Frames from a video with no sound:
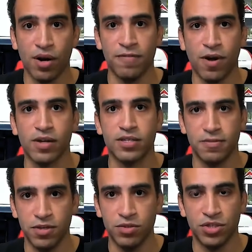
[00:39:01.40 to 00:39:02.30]
of ARK's
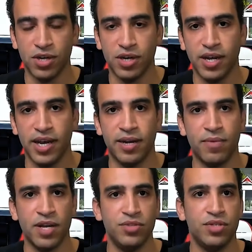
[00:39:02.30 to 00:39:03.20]
future, and I
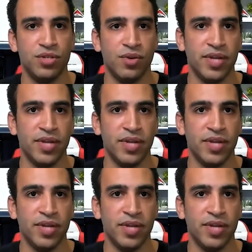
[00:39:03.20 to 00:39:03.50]
wanted you to know